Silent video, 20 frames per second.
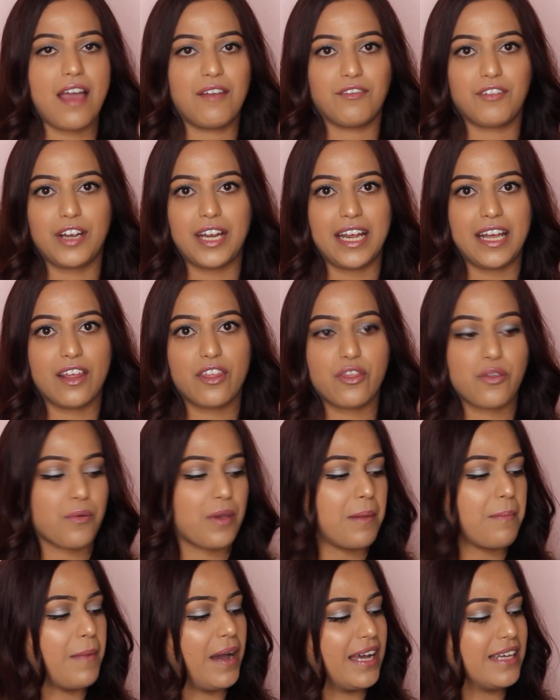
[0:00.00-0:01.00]
every
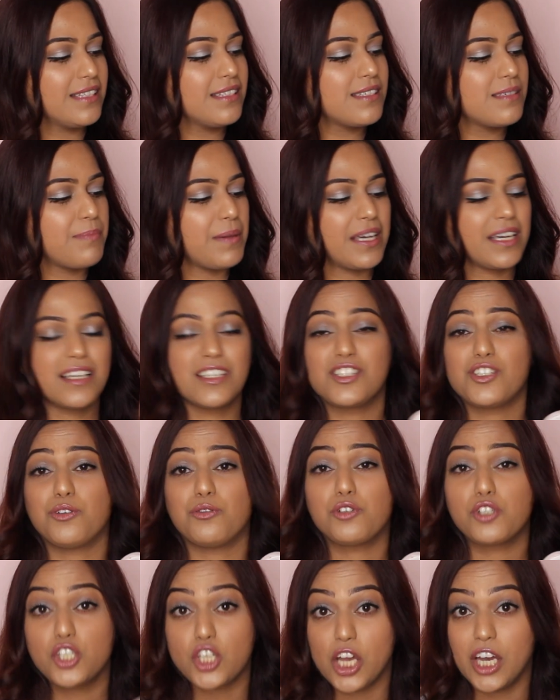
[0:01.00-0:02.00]
3 months because
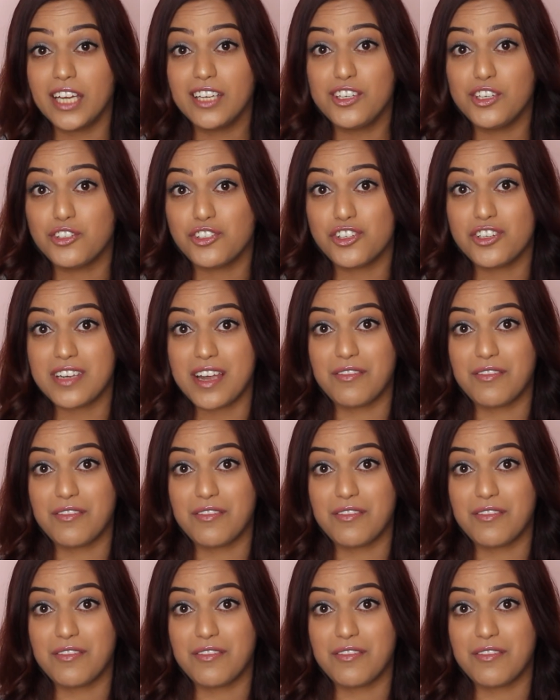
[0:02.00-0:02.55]
you should